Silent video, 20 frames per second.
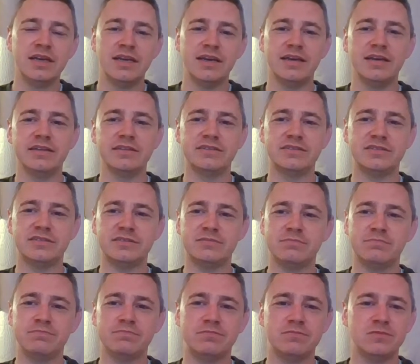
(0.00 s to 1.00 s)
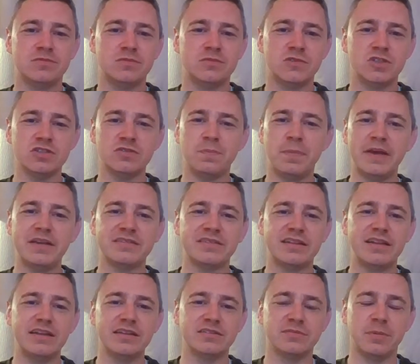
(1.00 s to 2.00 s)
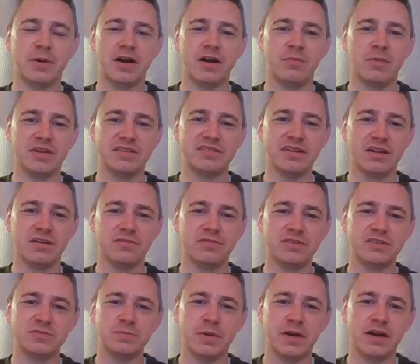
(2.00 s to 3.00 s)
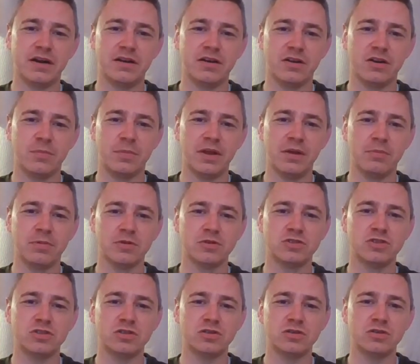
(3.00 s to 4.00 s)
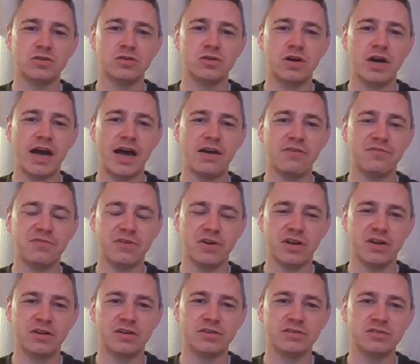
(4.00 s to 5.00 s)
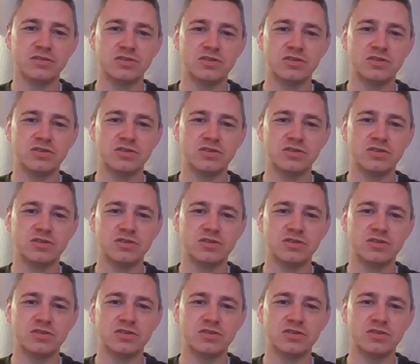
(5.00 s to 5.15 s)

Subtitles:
it's just basically inspiring myself, inspiring other people to have fun,